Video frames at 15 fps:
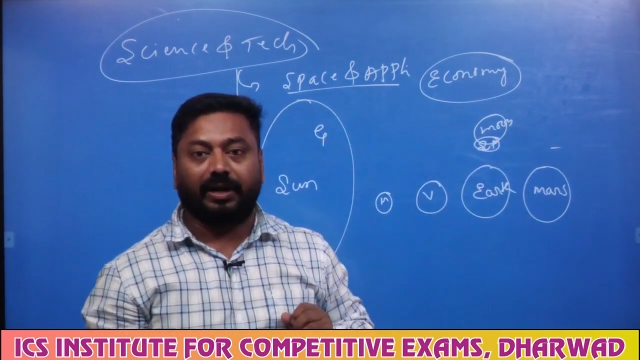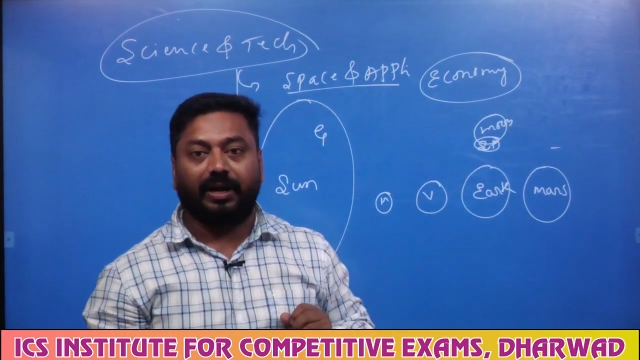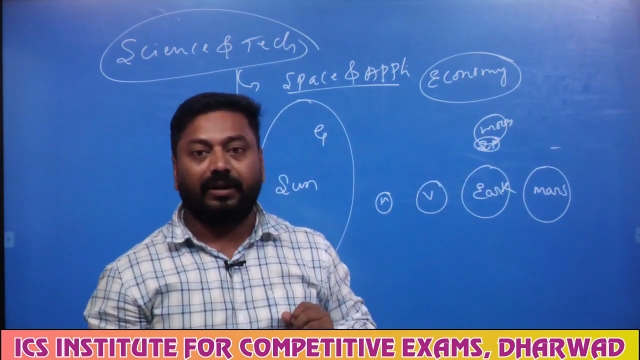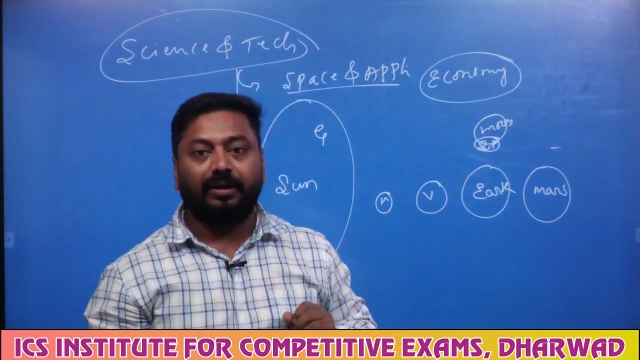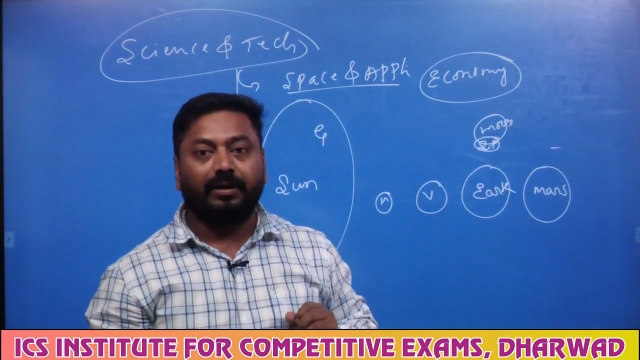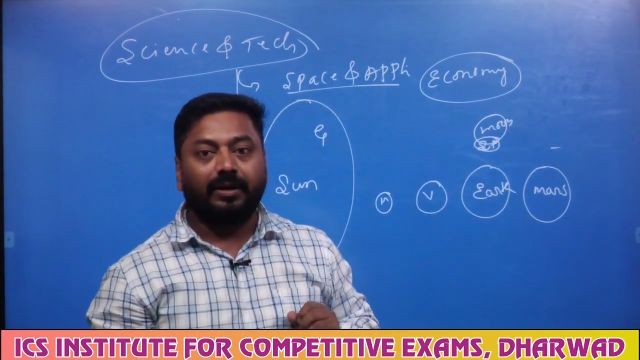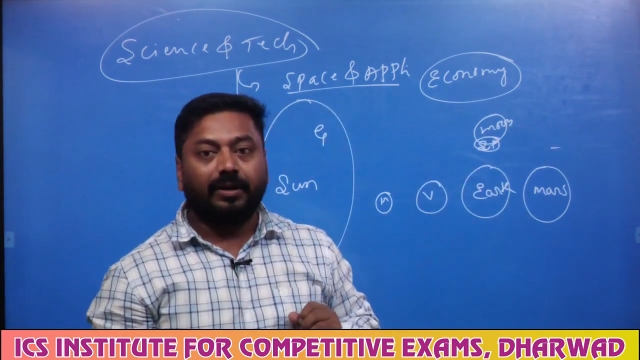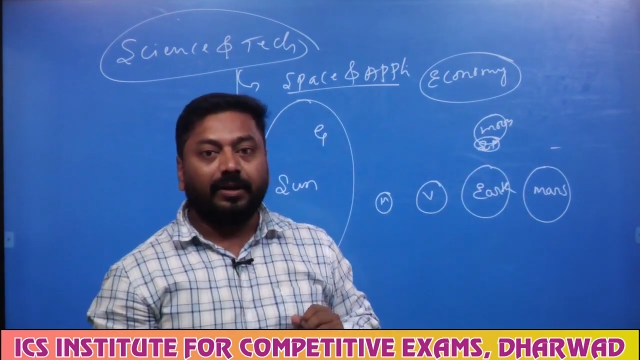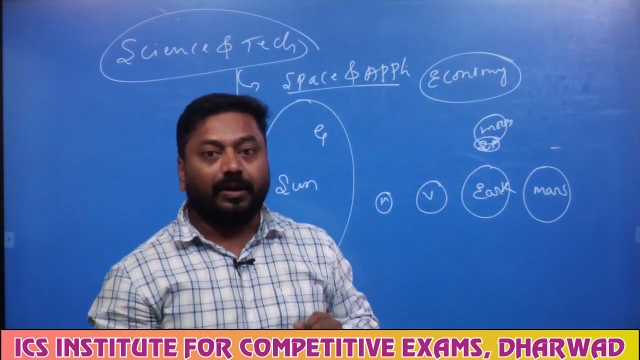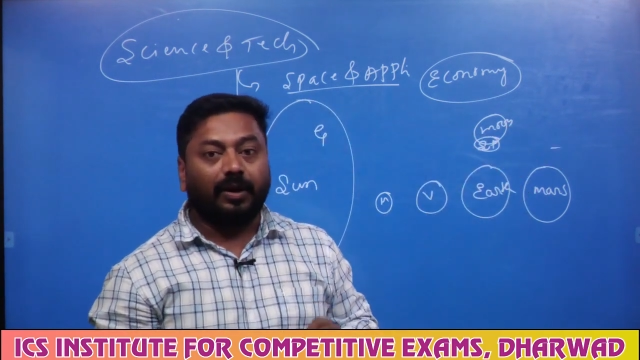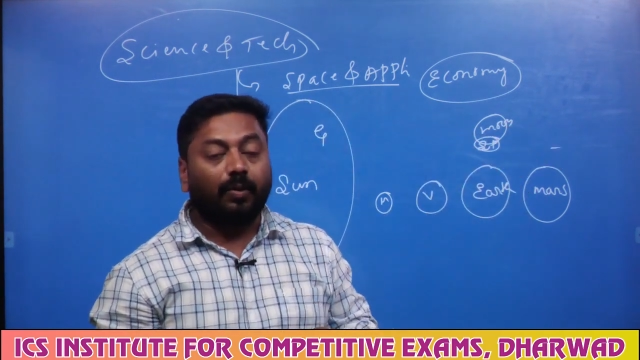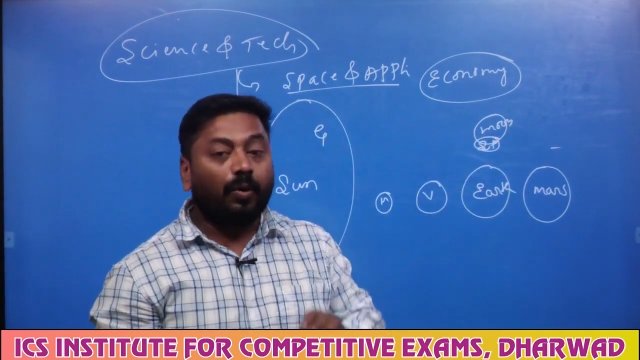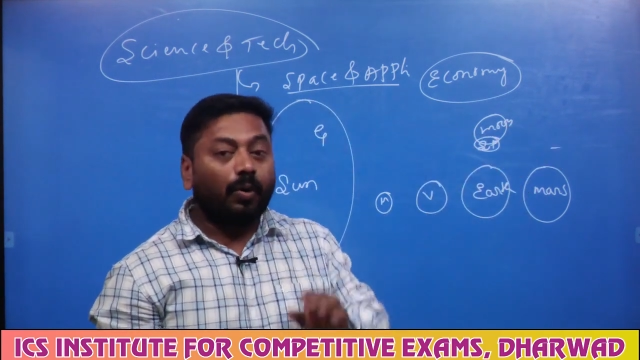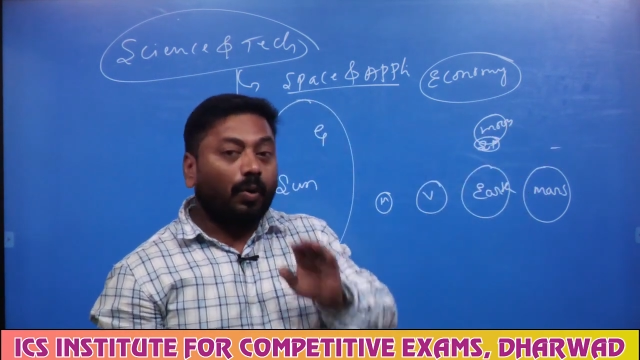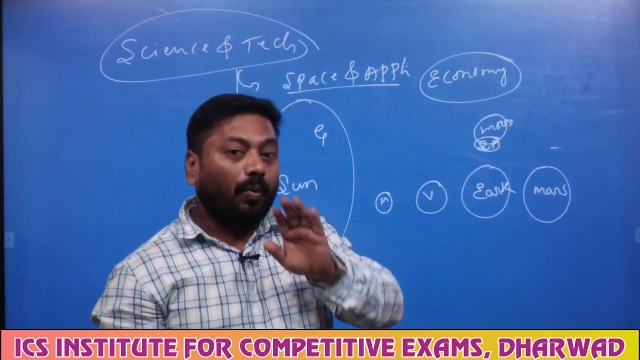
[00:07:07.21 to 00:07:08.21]
right?
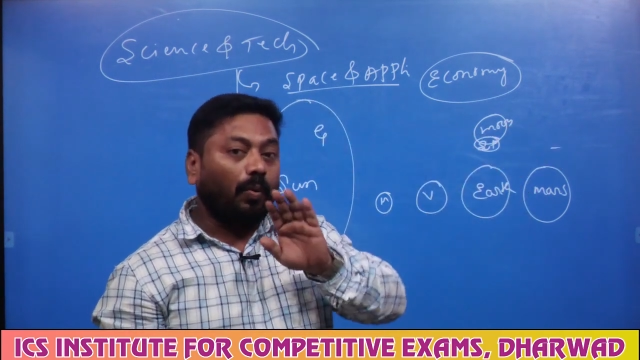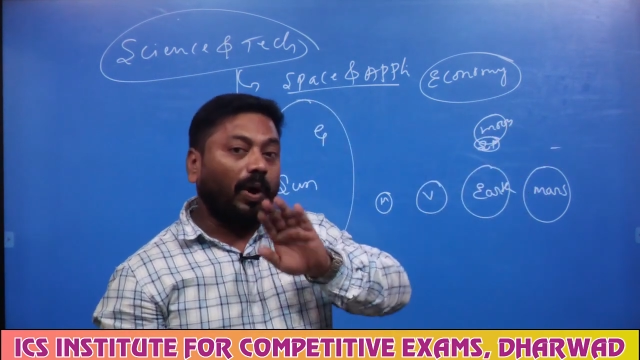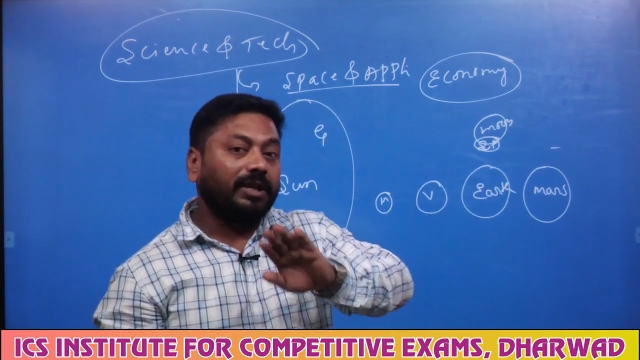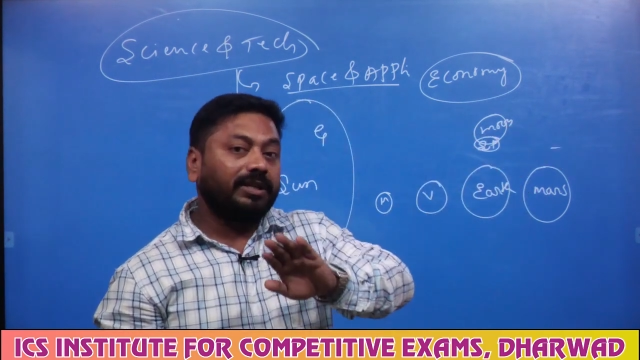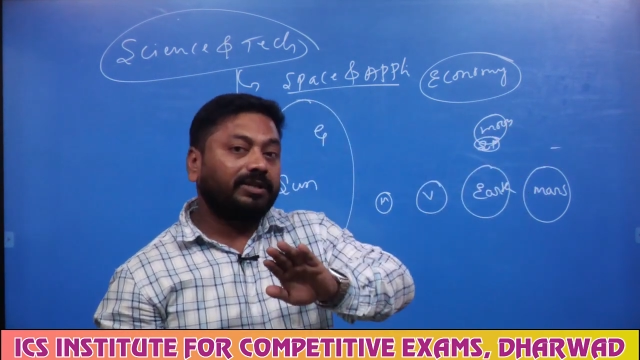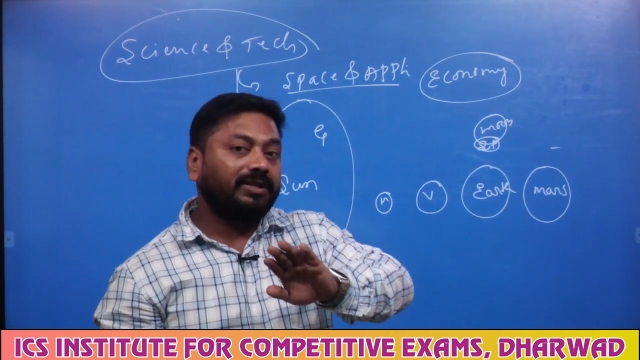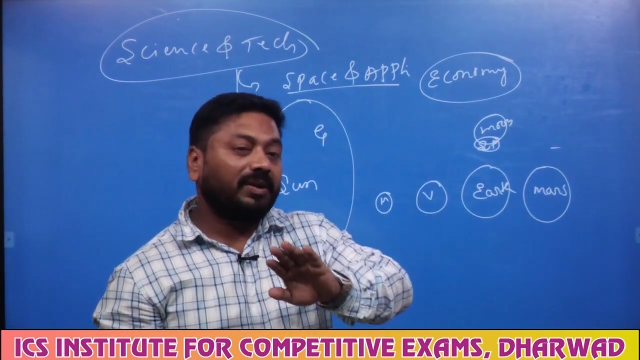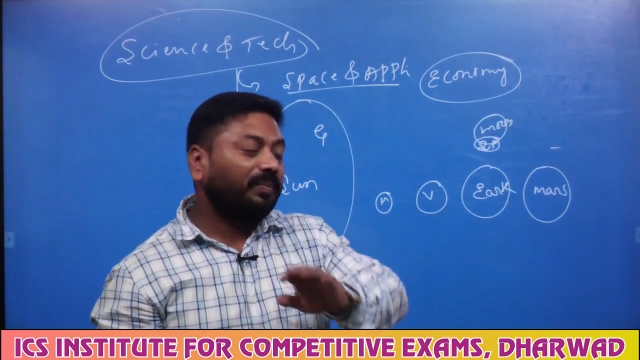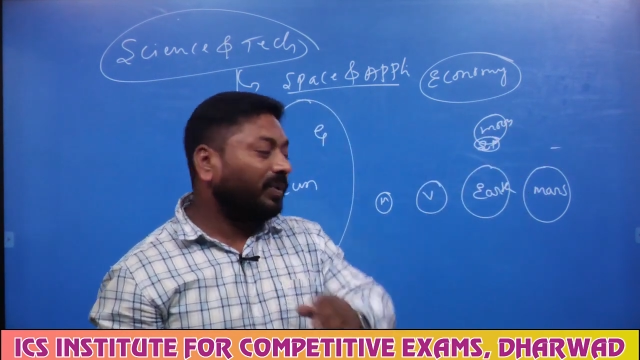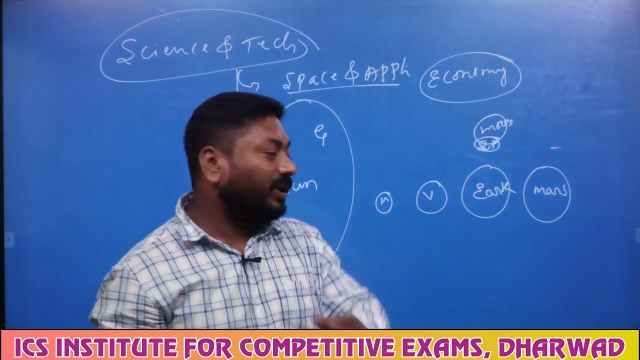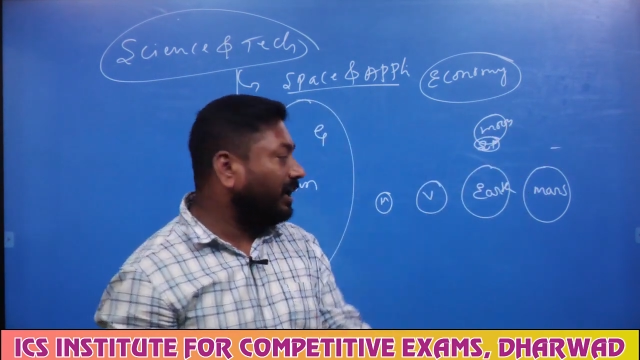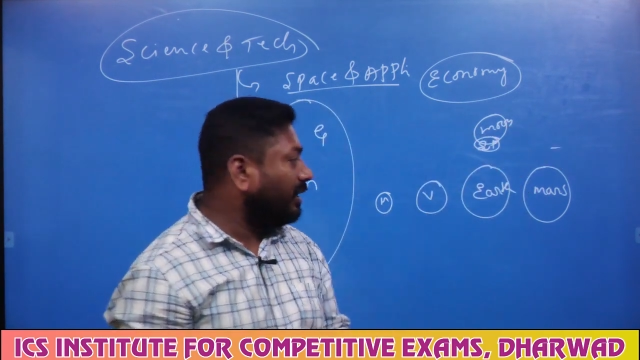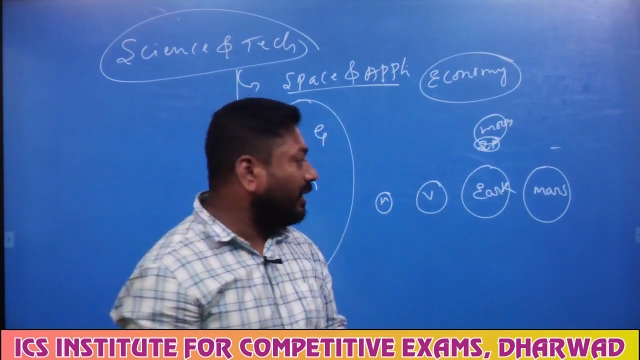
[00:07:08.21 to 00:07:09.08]
Now once upon a